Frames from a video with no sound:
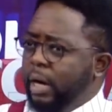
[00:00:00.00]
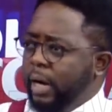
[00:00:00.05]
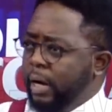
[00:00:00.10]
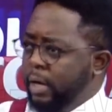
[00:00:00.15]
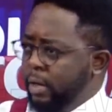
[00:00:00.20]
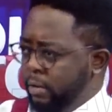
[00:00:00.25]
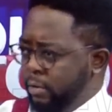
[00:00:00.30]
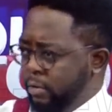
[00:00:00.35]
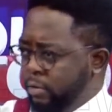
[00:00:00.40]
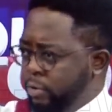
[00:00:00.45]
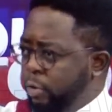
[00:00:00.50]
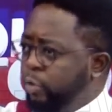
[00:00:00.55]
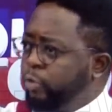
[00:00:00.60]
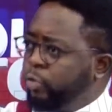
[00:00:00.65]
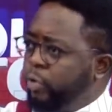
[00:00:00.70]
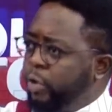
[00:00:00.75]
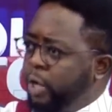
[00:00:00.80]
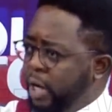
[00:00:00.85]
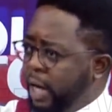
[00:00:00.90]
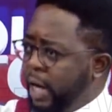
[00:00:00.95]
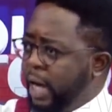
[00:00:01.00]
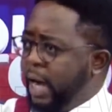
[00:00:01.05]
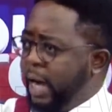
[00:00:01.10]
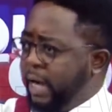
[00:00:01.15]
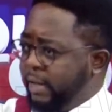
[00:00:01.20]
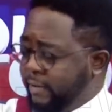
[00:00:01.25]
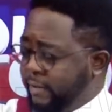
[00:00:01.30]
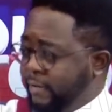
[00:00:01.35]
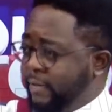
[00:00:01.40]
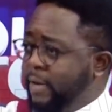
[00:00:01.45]
Uh, good to
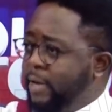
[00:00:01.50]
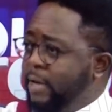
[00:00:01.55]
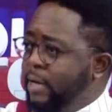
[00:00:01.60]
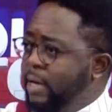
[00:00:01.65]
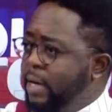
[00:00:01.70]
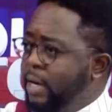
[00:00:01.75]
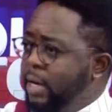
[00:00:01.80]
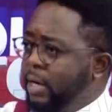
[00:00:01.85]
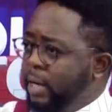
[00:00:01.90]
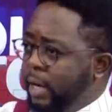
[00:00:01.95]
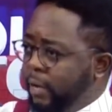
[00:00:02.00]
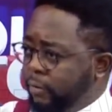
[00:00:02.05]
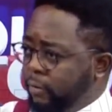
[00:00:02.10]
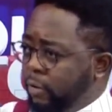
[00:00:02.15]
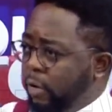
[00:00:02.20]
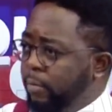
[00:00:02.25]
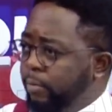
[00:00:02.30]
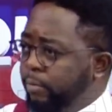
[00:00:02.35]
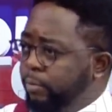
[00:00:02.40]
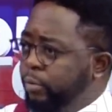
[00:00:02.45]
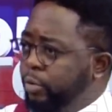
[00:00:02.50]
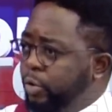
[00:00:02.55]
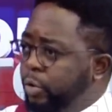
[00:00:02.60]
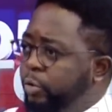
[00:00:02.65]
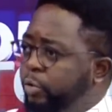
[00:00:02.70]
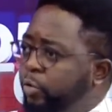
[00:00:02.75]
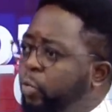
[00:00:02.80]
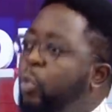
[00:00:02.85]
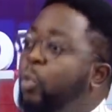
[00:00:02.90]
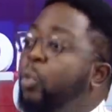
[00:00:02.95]
hear and see that some
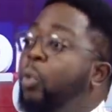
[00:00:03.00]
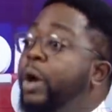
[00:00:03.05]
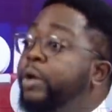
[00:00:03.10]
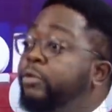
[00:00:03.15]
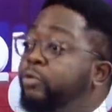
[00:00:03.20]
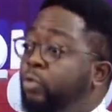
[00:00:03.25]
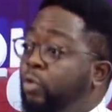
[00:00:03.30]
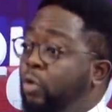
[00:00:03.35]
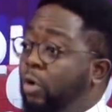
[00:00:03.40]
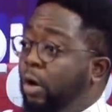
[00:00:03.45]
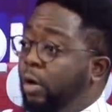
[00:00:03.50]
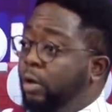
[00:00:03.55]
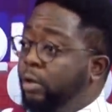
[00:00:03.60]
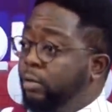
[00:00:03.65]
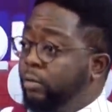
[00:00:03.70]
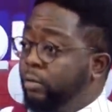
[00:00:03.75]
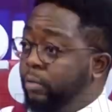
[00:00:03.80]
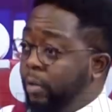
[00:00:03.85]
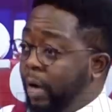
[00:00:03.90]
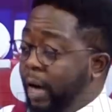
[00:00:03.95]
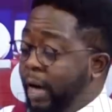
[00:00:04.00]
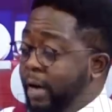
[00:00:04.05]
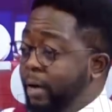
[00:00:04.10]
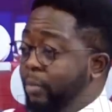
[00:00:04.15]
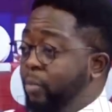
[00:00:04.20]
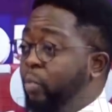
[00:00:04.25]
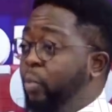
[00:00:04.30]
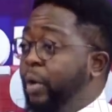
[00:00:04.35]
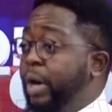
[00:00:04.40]
youth who went to court are uh,